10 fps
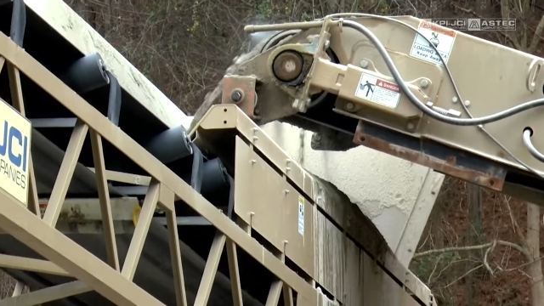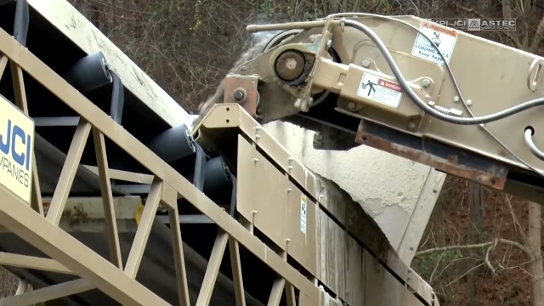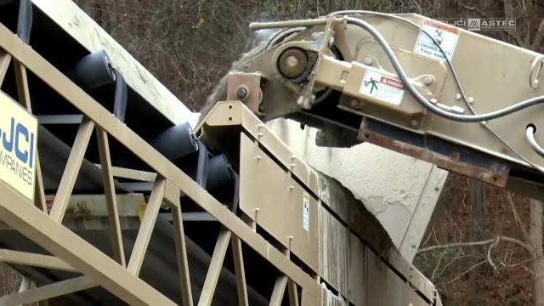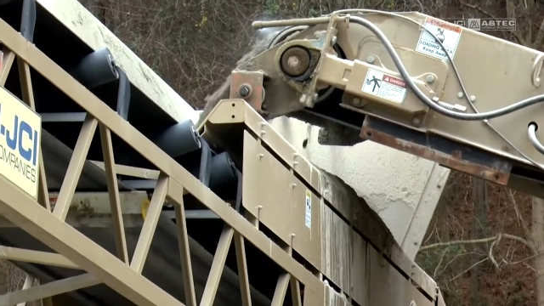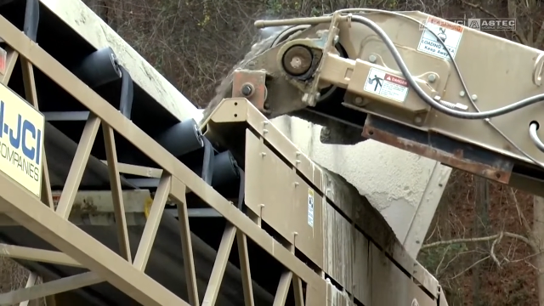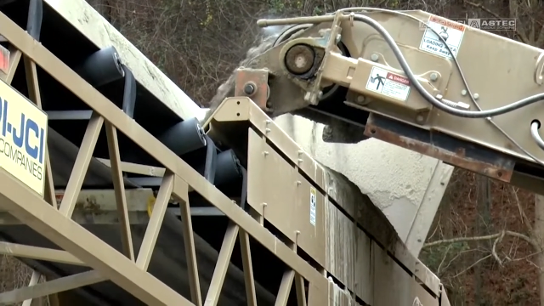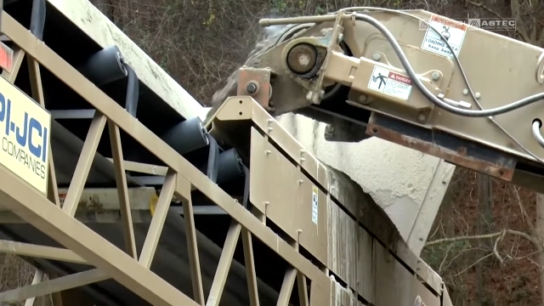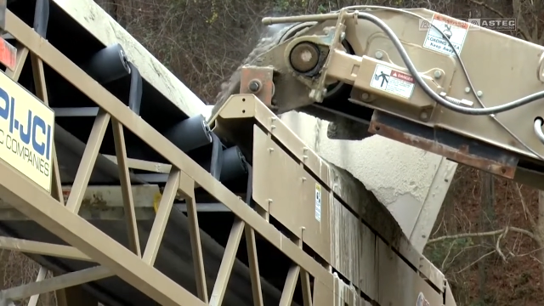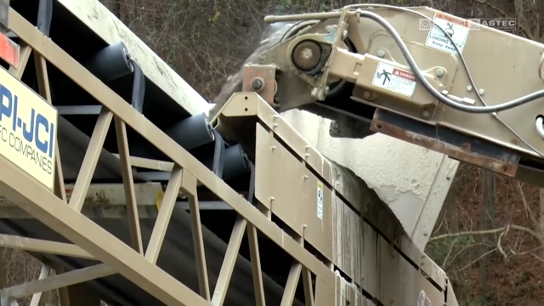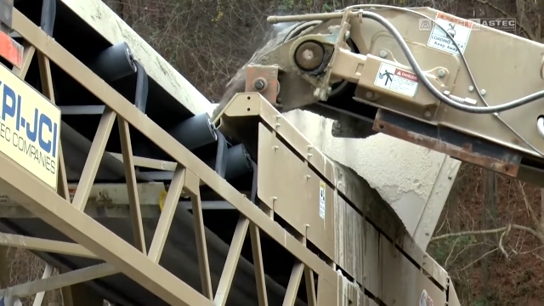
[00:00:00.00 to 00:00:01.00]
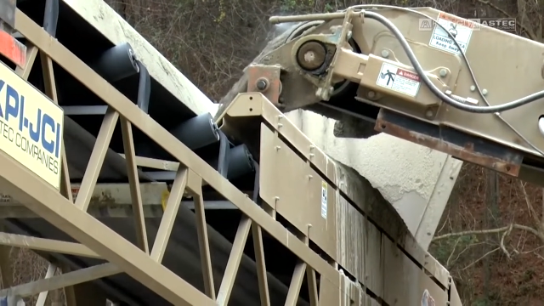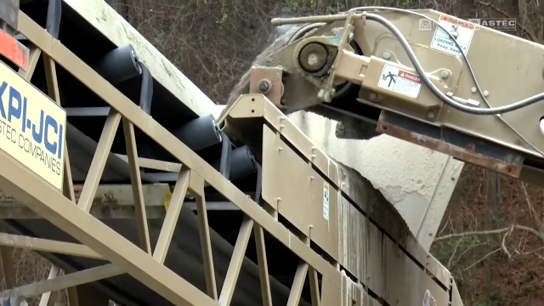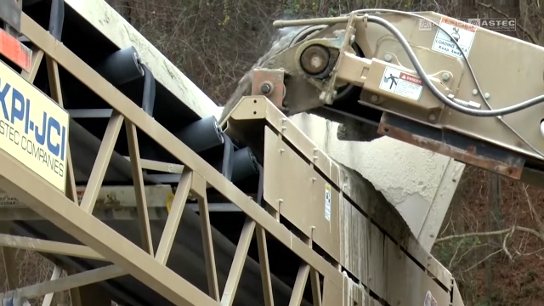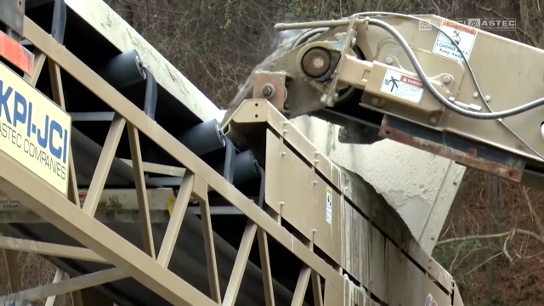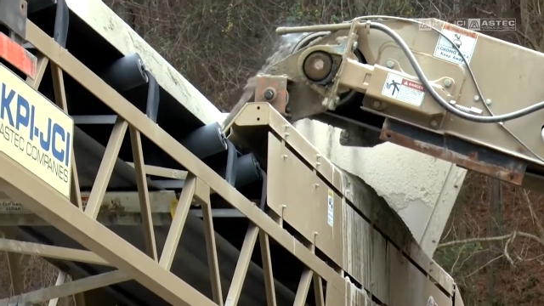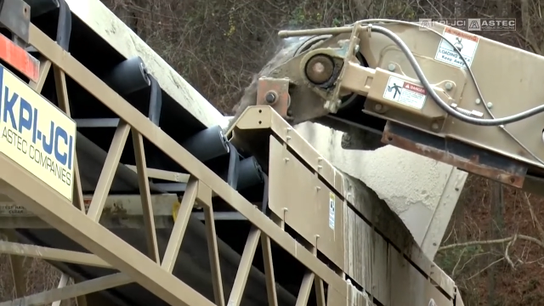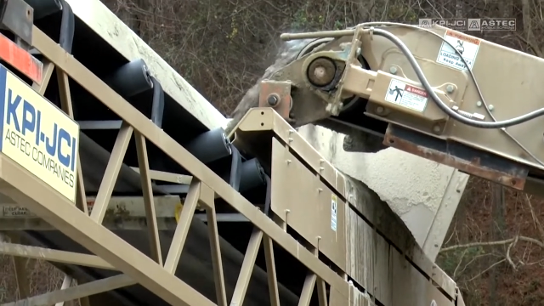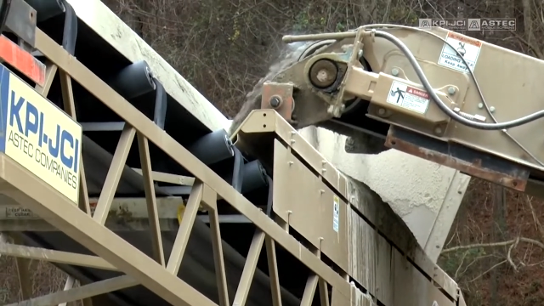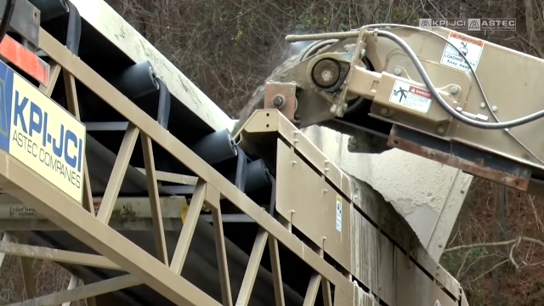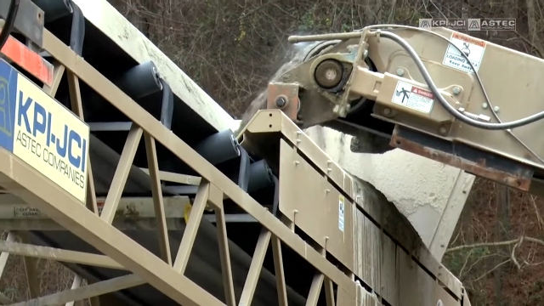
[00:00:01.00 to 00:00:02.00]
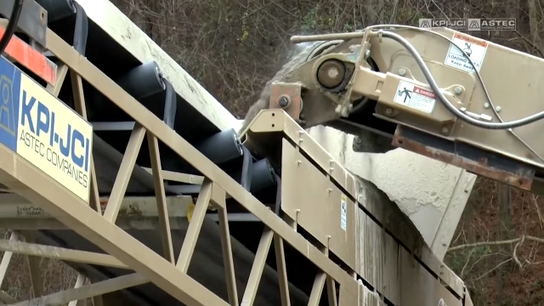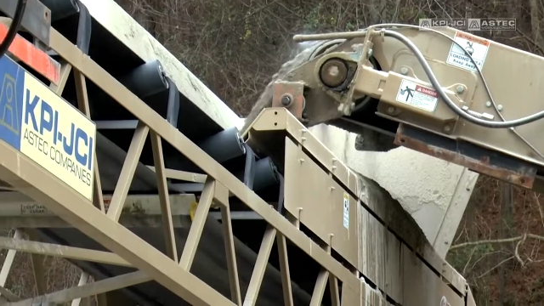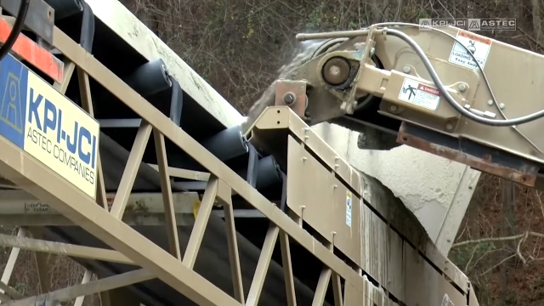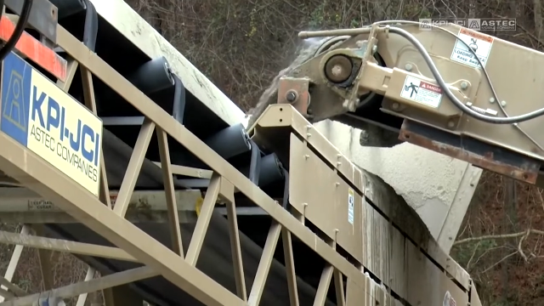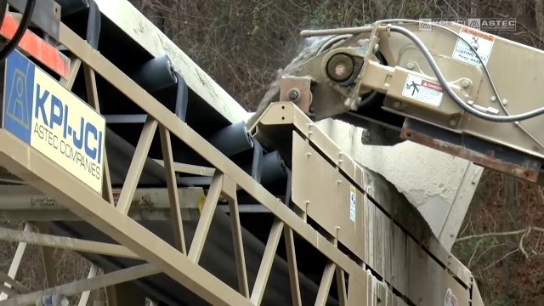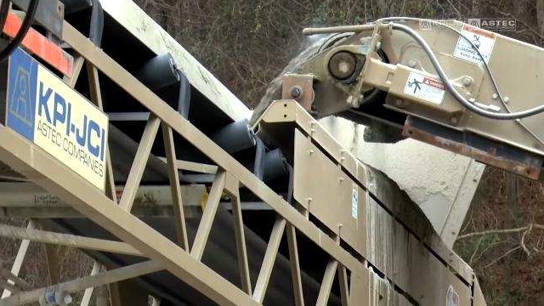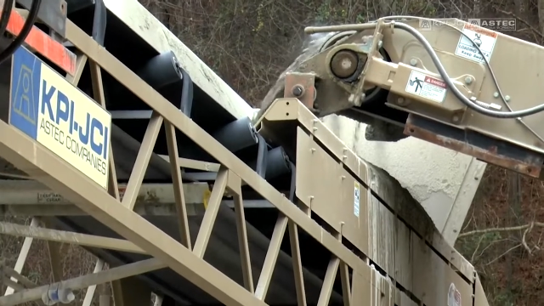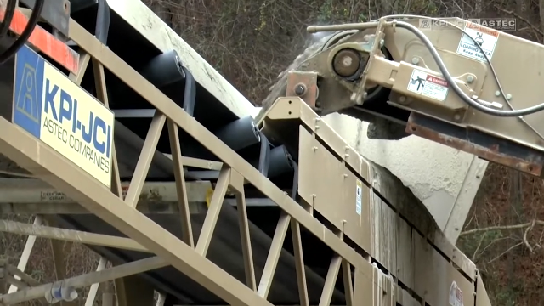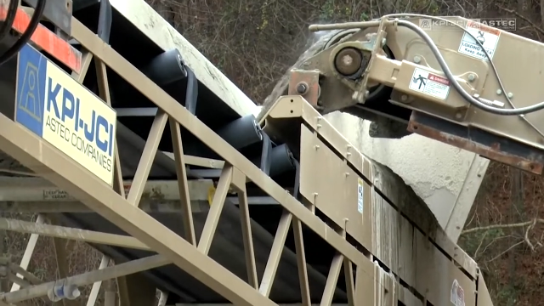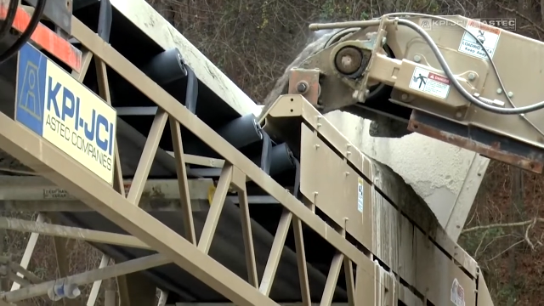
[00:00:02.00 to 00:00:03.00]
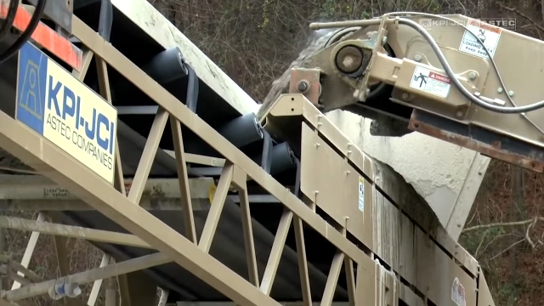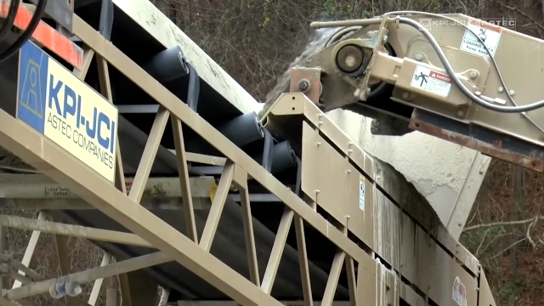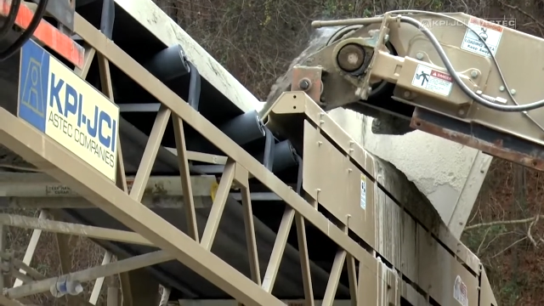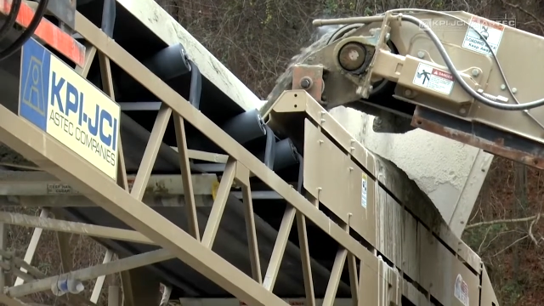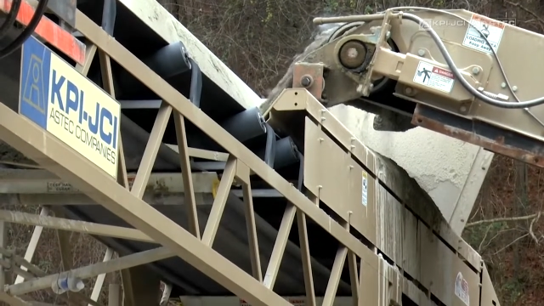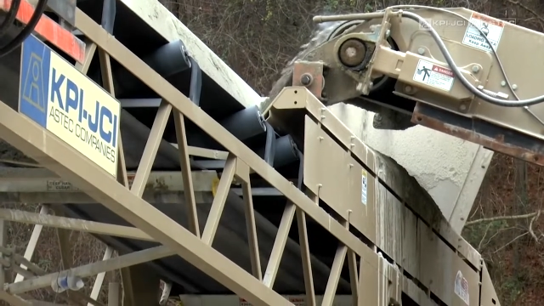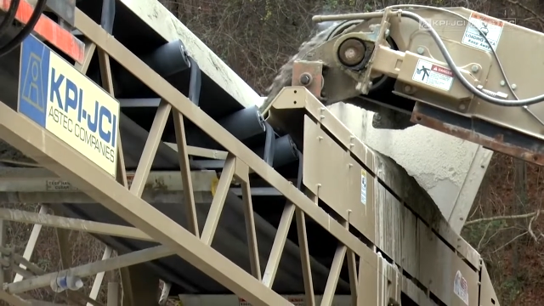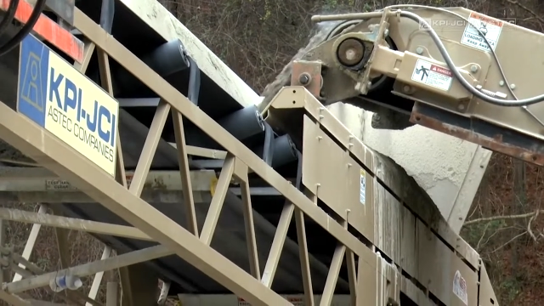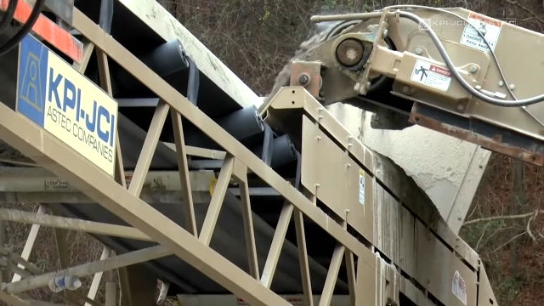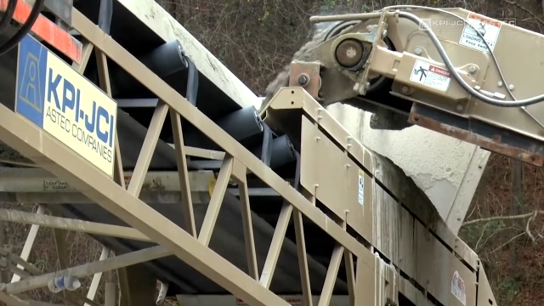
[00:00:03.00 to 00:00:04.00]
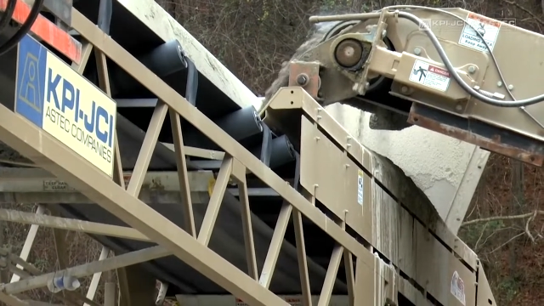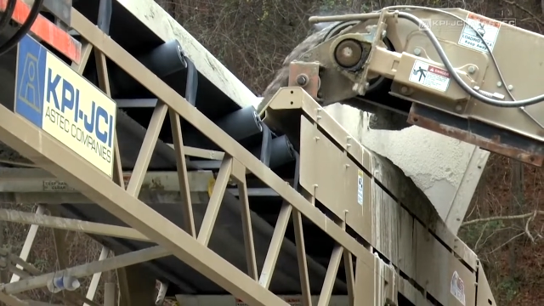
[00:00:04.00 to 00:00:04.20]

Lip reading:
[unreadable: no face in view]